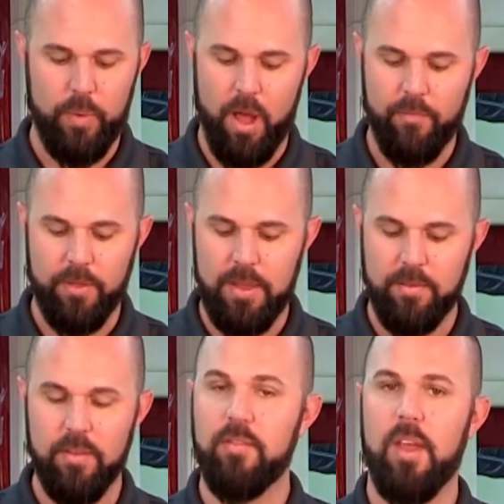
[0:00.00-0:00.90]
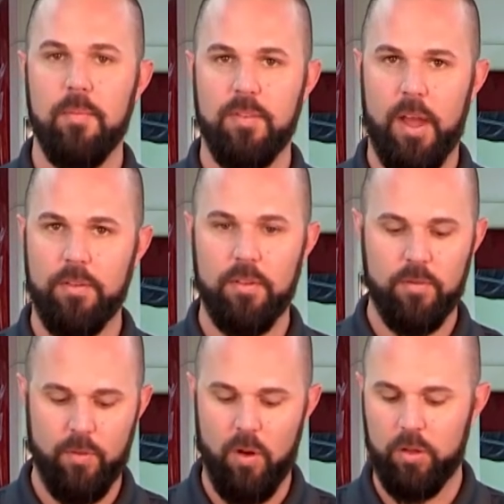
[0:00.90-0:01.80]
We offer these in the same sizes
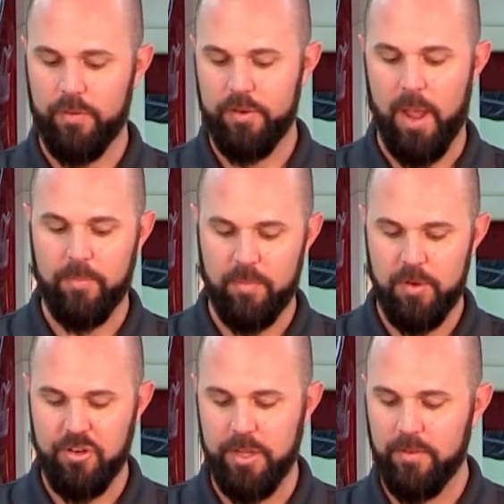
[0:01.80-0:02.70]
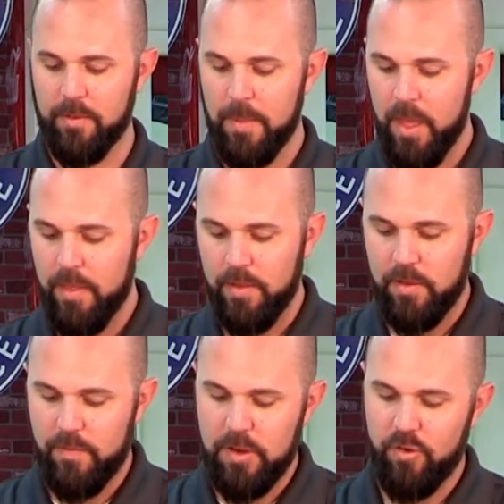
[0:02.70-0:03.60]
for all different types of machines.
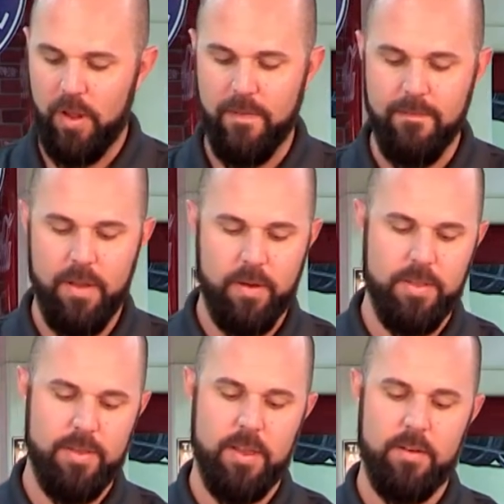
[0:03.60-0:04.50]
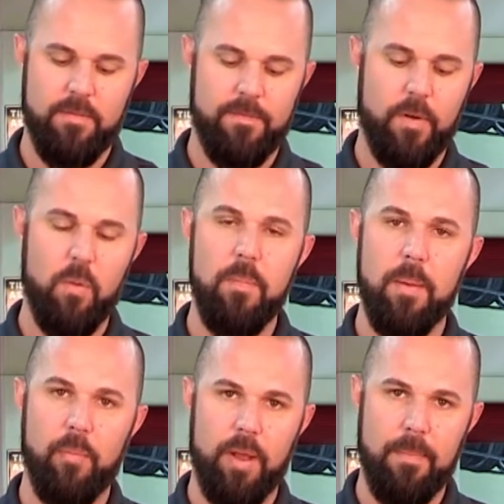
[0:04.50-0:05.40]
These feature a very thin foam
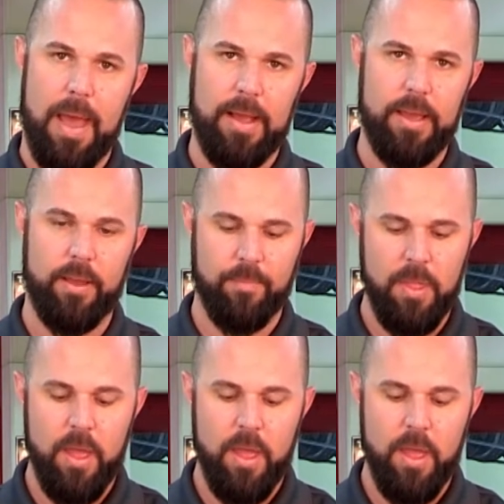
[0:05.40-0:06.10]
membrane backing.